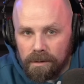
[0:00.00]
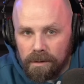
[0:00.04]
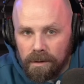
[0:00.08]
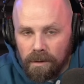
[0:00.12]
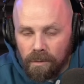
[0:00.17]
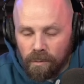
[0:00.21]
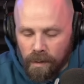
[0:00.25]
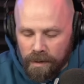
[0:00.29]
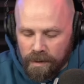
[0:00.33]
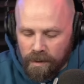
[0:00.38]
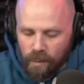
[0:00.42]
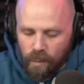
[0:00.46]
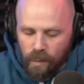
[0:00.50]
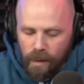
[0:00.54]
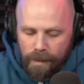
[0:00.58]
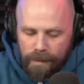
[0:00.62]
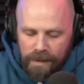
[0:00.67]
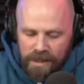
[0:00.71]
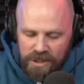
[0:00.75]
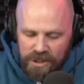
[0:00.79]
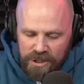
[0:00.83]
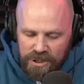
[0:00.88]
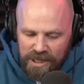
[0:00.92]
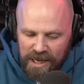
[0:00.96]
when the
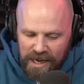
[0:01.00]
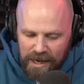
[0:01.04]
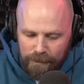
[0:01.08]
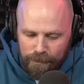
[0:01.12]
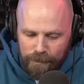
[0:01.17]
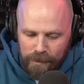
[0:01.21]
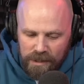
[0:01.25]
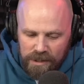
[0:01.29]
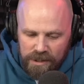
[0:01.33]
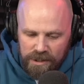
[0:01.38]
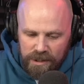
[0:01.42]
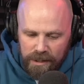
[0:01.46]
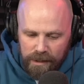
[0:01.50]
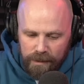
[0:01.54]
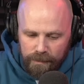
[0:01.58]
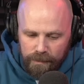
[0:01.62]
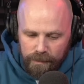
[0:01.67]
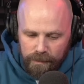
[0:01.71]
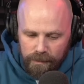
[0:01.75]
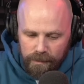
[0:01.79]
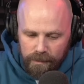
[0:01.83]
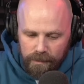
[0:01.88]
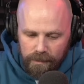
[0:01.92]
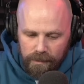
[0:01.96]
women's championship
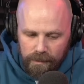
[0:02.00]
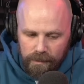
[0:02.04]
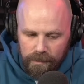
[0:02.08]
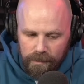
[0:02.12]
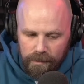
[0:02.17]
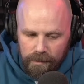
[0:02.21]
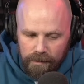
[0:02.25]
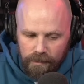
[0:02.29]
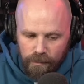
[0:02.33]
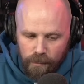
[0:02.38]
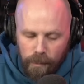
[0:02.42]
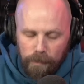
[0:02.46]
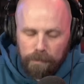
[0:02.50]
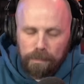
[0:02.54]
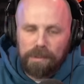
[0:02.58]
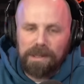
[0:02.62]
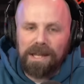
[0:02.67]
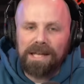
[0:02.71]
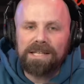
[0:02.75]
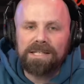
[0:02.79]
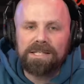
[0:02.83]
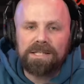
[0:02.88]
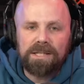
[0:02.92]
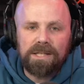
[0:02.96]

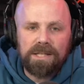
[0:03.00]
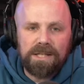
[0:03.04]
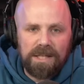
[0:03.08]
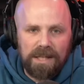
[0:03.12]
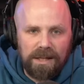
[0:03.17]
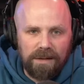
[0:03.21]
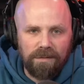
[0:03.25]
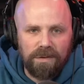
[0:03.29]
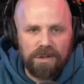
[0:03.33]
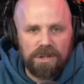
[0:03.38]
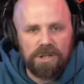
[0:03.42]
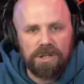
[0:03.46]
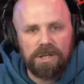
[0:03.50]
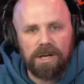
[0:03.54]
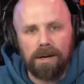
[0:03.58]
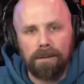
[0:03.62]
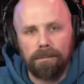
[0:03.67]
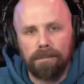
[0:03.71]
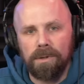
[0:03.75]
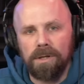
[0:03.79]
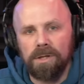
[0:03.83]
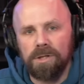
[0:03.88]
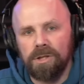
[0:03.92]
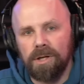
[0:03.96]
replaced the Divas
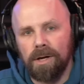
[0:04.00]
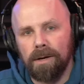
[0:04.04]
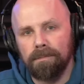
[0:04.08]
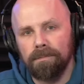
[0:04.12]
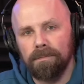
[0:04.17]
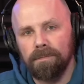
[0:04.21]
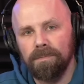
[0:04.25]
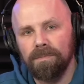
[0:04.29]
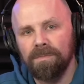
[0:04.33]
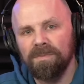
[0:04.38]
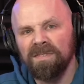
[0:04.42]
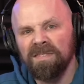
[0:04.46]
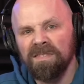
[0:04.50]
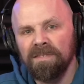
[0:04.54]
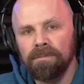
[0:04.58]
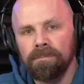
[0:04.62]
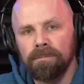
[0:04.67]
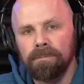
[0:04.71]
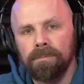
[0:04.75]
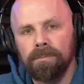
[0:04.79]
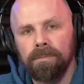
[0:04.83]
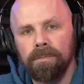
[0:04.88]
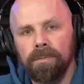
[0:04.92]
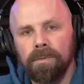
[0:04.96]
championship,
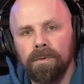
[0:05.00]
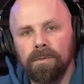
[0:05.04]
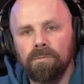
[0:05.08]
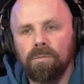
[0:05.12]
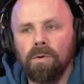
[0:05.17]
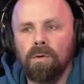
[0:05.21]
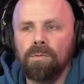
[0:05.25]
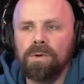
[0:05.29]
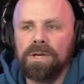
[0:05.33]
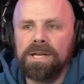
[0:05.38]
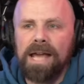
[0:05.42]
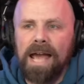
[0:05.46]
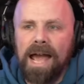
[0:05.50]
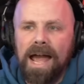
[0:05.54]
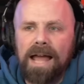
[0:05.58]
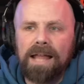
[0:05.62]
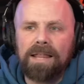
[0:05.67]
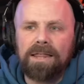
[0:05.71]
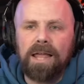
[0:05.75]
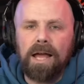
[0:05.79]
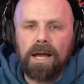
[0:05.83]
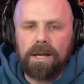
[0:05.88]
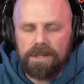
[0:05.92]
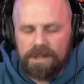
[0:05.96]
when we
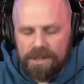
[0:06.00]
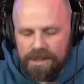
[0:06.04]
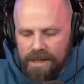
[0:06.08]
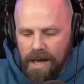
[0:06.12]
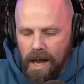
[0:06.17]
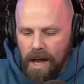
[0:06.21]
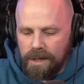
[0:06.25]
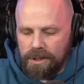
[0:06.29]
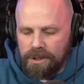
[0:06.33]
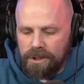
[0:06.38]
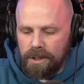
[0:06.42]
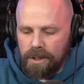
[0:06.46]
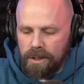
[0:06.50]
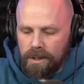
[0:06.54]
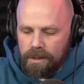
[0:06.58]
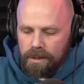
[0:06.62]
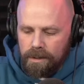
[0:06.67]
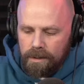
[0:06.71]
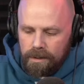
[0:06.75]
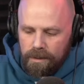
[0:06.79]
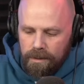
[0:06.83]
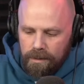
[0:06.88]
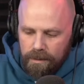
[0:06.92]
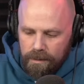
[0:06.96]
had that Sasha,
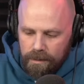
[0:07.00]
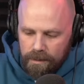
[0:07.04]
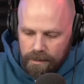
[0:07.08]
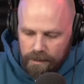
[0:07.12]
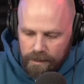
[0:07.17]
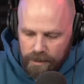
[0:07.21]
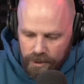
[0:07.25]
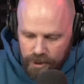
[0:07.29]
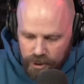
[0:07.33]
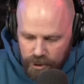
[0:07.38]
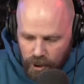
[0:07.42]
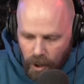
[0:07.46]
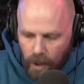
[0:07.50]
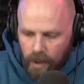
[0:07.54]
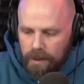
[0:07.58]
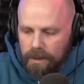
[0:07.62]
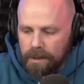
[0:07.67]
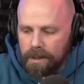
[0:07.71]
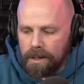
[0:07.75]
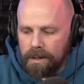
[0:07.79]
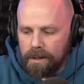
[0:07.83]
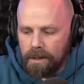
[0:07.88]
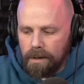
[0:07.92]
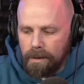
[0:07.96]

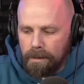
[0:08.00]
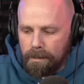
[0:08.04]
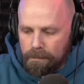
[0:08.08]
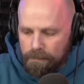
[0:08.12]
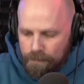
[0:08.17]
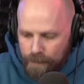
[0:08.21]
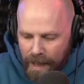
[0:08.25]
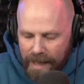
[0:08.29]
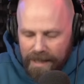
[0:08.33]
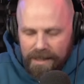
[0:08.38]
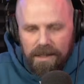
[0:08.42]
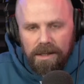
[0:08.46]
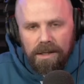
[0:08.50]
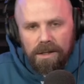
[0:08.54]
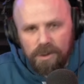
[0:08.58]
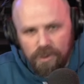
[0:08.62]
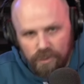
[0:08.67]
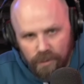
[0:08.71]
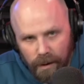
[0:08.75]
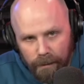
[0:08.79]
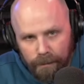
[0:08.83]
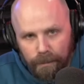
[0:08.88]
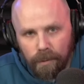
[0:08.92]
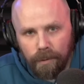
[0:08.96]
Charlotte, Becky
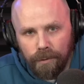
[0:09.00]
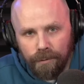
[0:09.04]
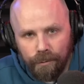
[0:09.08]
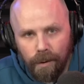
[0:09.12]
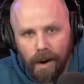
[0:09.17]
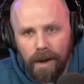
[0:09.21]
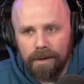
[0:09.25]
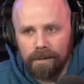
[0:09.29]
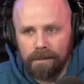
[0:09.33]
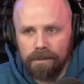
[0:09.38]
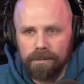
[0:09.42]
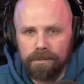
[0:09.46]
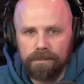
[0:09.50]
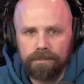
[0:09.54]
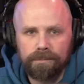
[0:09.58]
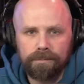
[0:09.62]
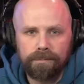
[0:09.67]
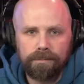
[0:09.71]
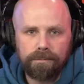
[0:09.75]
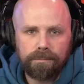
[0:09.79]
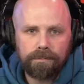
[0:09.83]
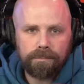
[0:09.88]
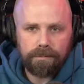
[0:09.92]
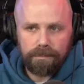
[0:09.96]
triple threat,
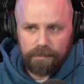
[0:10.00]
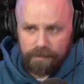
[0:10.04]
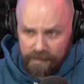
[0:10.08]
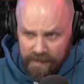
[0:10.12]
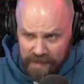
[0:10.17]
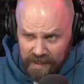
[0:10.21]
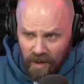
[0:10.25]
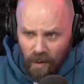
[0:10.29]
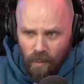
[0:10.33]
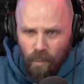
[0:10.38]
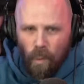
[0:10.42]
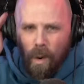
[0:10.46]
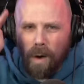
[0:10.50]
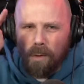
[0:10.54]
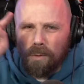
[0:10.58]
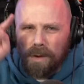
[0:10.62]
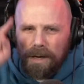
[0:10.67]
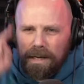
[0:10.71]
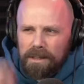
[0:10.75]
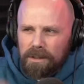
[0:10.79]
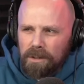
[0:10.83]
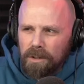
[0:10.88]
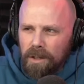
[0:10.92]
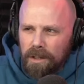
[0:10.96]
what would
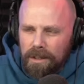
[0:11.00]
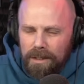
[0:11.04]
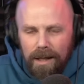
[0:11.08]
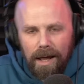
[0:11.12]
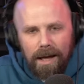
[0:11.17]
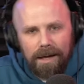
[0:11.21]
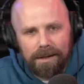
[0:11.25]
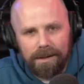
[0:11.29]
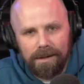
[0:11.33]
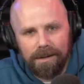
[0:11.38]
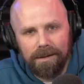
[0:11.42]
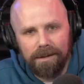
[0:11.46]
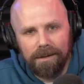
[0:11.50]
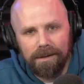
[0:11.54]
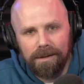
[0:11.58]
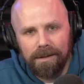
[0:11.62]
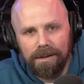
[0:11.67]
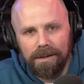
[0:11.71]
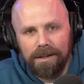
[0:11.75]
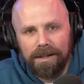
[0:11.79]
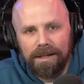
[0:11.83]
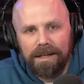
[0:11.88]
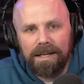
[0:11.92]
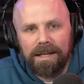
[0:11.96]
it look like
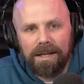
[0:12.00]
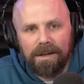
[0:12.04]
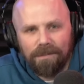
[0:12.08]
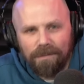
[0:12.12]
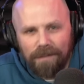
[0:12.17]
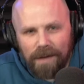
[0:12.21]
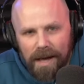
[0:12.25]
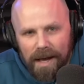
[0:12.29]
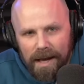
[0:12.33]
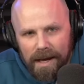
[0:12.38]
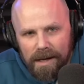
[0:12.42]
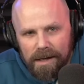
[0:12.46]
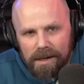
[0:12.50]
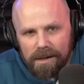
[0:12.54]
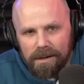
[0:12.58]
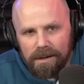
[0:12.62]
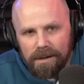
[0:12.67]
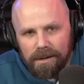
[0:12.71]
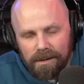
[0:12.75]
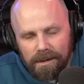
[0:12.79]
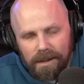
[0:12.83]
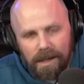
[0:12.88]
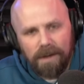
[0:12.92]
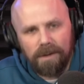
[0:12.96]
if eight
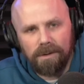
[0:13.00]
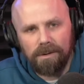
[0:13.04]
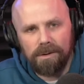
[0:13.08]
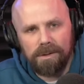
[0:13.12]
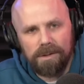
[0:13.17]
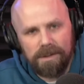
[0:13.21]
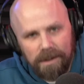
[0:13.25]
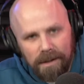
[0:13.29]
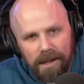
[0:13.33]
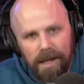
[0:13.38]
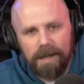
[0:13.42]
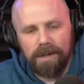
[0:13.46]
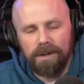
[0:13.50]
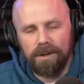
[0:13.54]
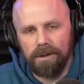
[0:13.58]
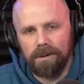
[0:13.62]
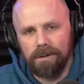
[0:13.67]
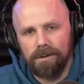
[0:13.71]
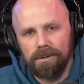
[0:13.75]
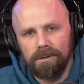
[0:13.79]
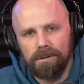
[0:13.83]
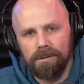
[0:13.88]
years later,